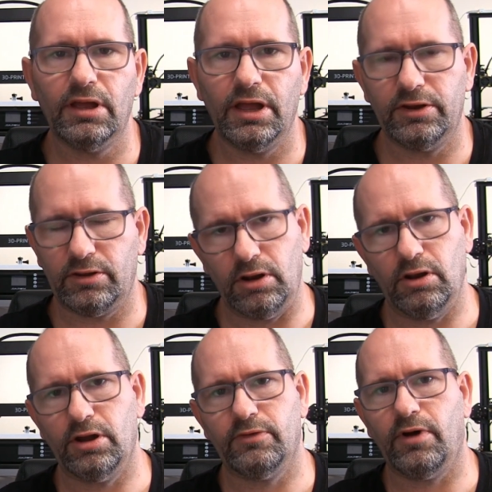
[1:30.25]
and a
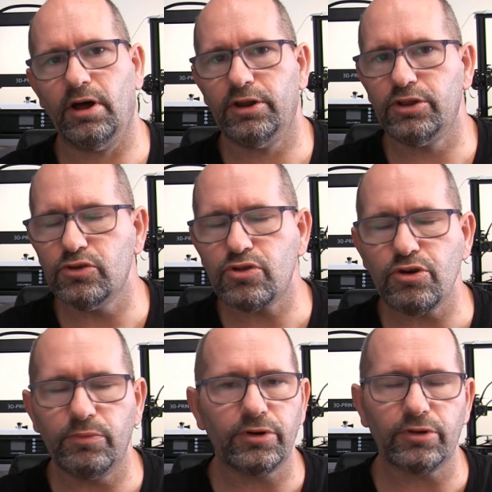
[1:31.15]
lot of other
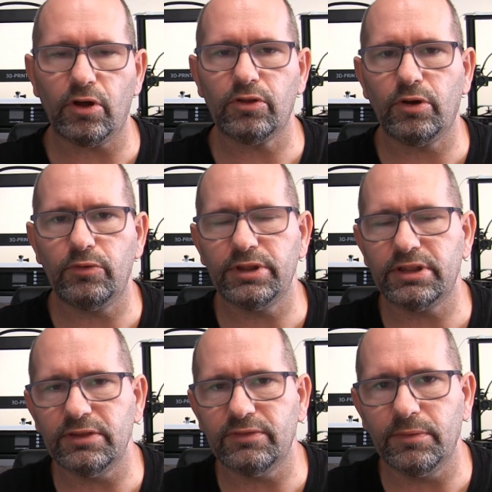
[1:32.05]
YouTubers also
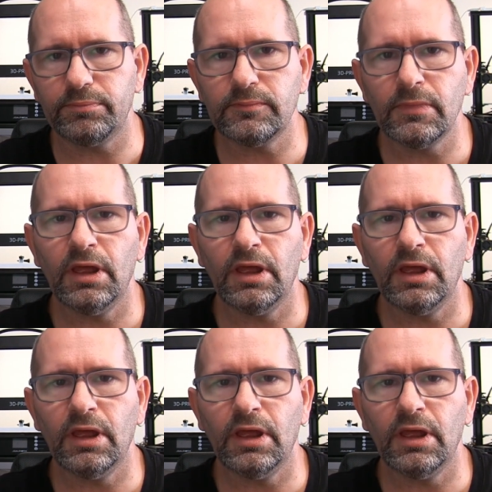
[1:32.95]
received them,